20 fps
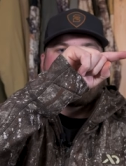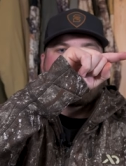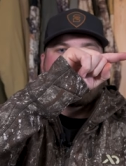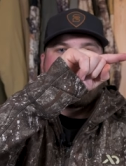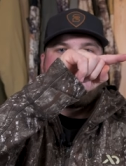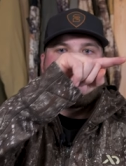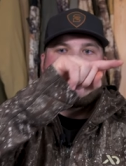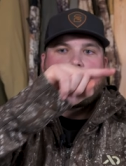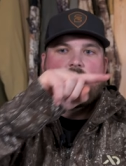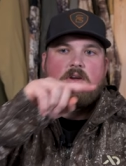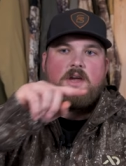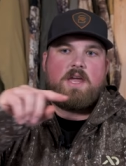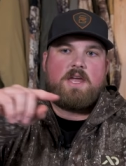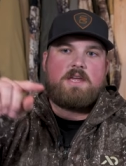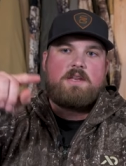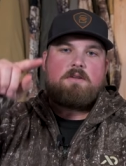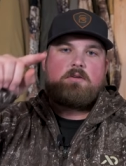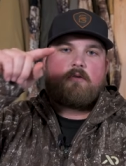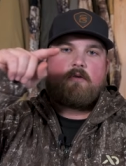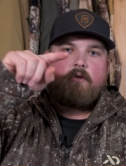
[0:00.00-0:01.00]
of look,
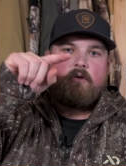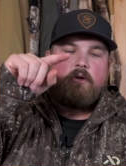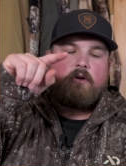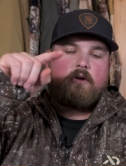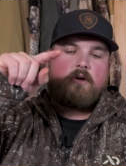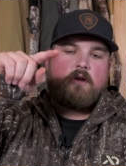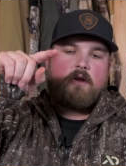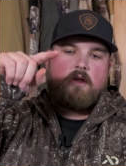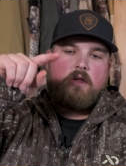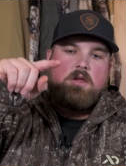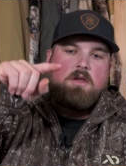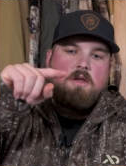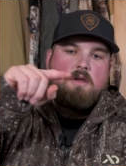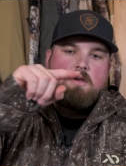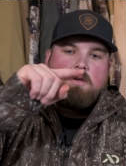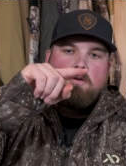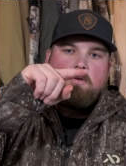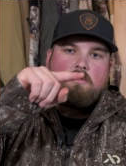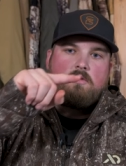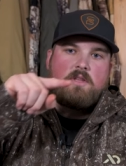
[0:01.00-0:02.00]
right? Or
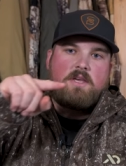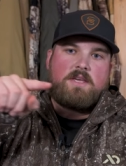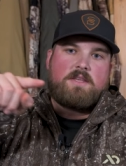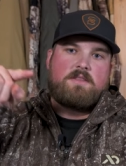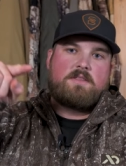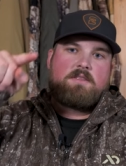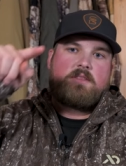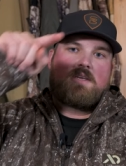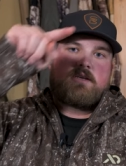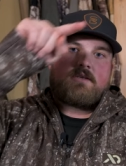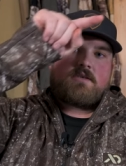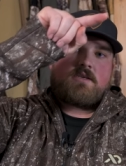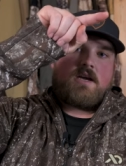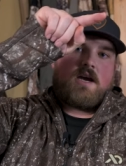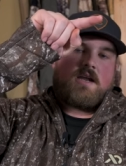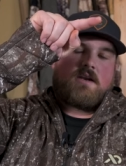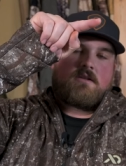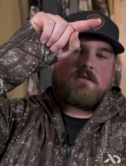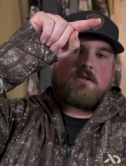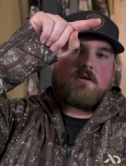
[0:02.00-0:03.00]
or like this
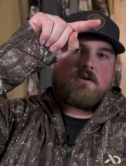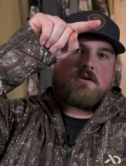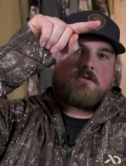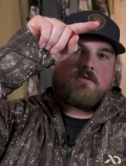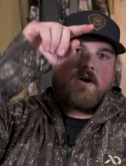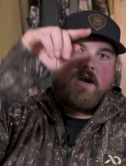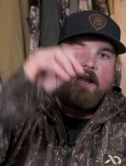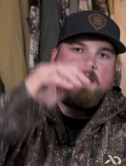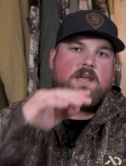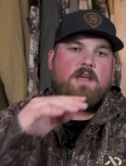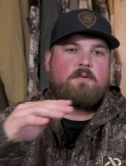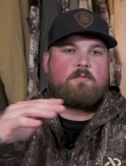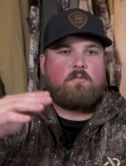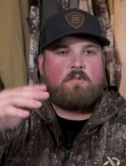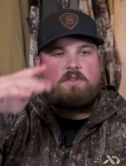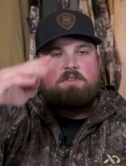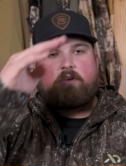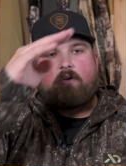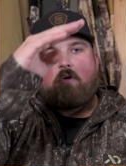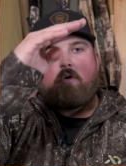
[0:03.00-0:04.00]
kind of look, right? And
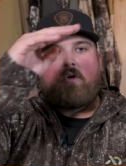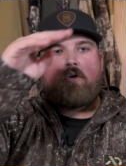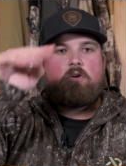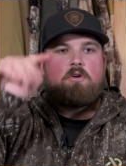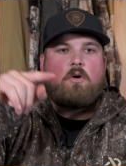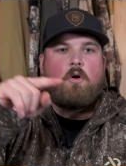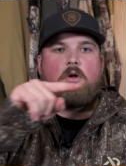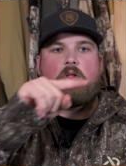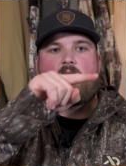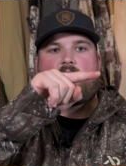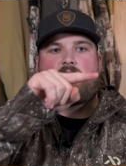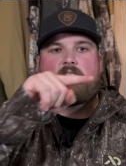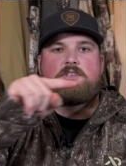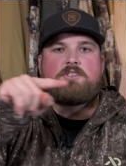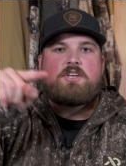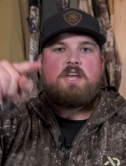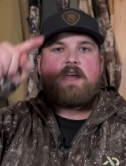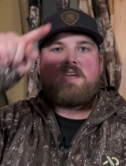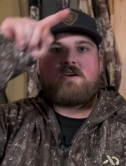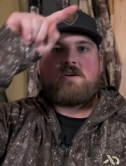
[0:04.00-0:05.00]
what the whole goal of a
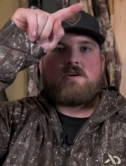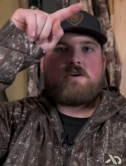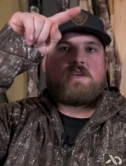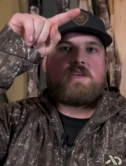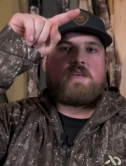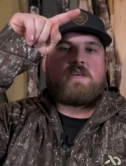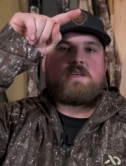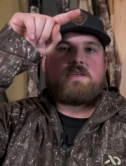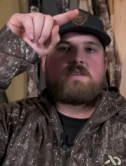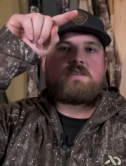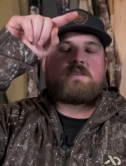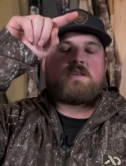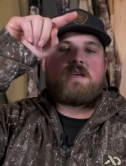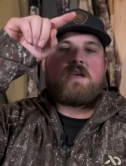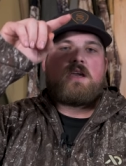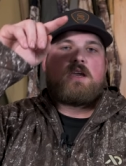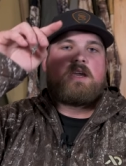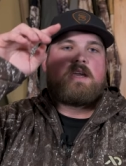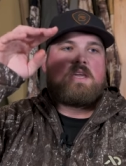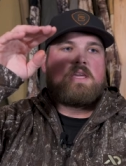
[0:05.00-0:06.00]
J-hook is,
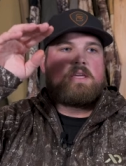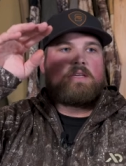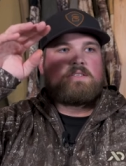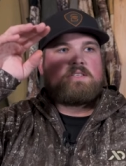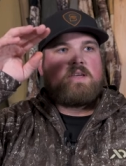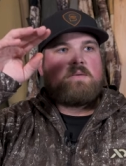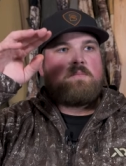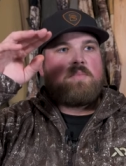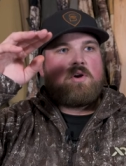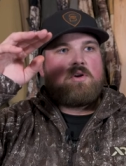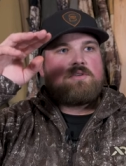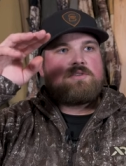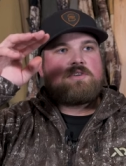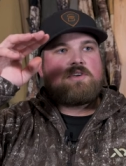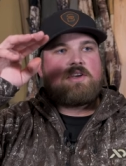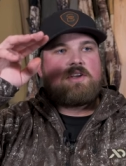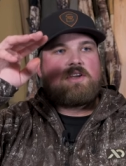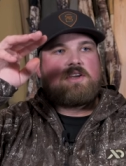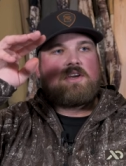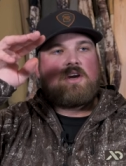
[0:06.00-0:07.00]
is that birds are
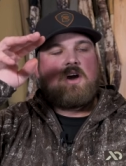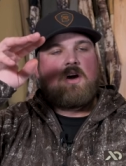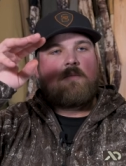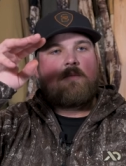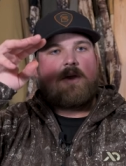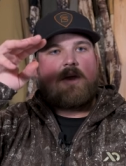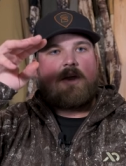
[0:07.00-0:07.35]
gonna come